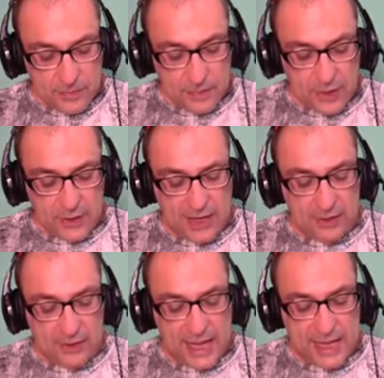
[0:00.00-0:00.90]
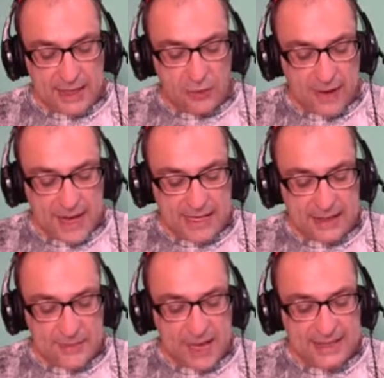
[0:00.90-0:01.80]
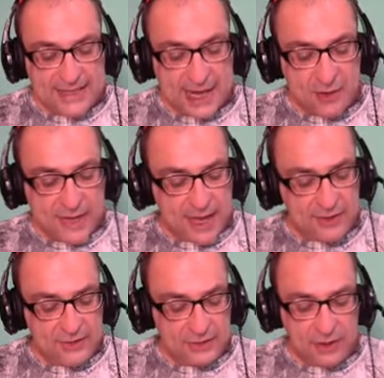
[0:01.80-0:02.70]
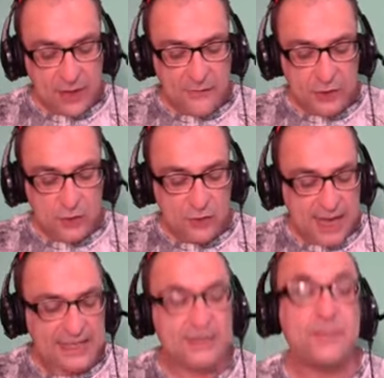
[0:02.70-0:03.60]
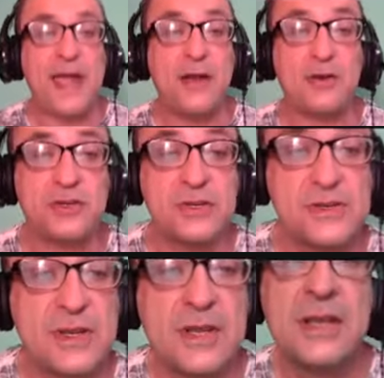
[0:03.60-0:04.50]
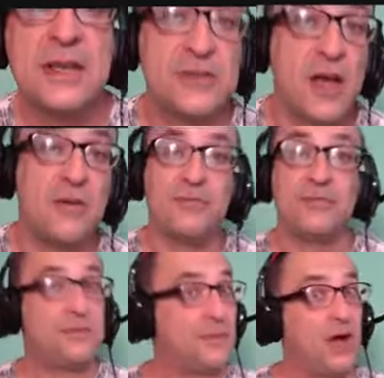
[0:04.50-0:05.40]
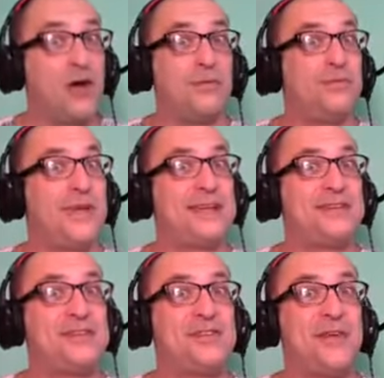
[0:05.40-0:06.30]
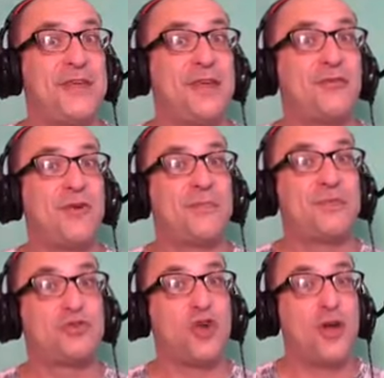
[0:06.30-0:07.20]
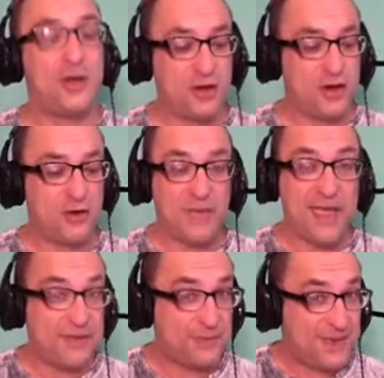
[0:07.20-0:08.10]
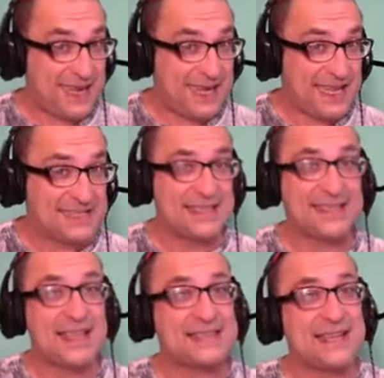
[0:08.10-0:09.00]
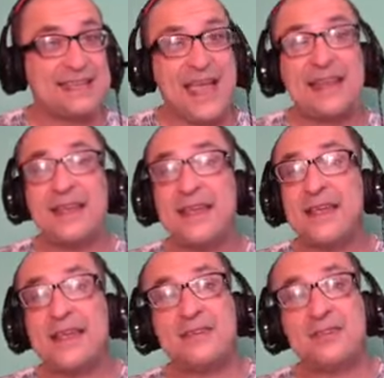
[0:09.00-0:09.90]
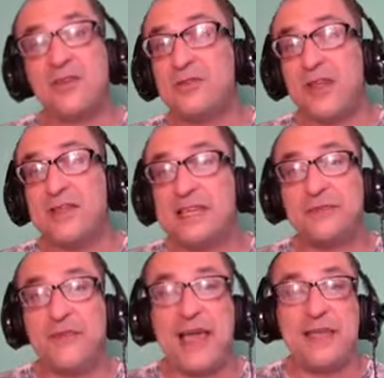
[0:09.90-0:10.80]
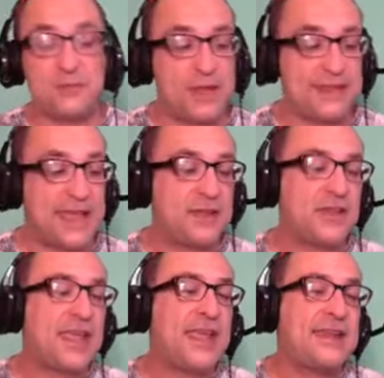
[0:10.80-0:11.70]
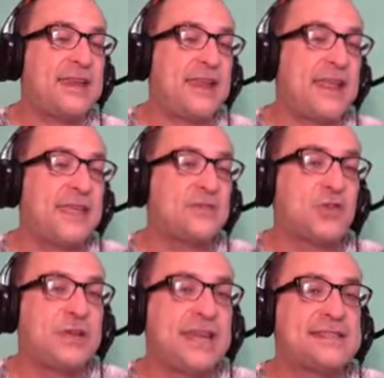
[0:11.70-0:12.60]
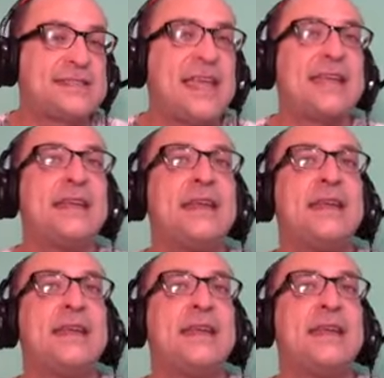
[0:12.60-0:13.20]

their guilt lay in creating the Moscow Council of United Parishes. So, anti-Soviet group, having meetings and things like that. So these fires went down. And it gives you an insight.